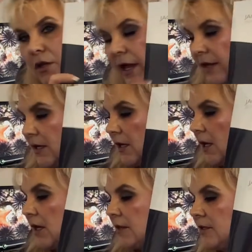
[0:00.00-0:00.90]

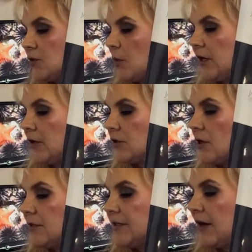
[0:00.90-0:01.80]
and this one here is
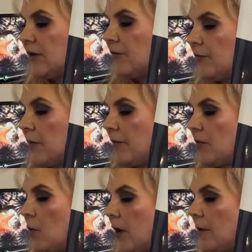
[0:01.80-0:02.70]
called Downhill from
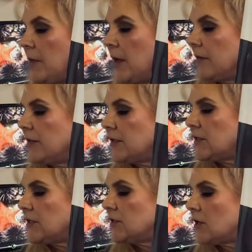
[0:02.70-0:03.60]
Everywhere.
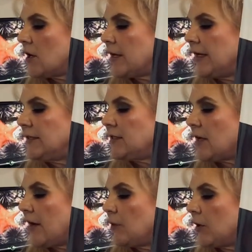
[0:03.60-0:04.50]
This is on
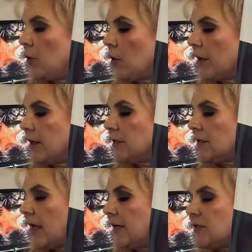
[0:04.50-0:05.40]
Inside Recordings,
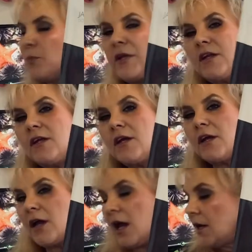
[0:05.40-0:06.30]
and it's been
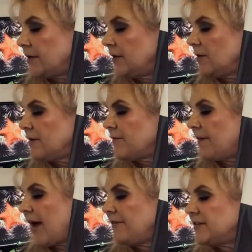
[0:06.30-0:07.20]
nearly
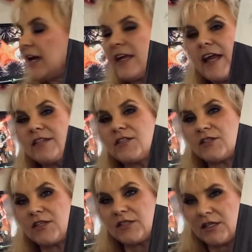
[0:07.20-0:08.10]
5 decades
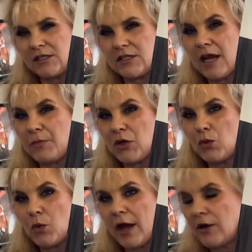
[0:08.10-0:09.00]
since his
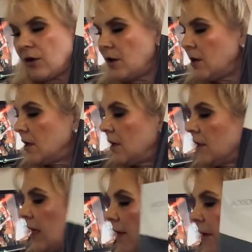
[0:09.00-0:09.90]
debut record came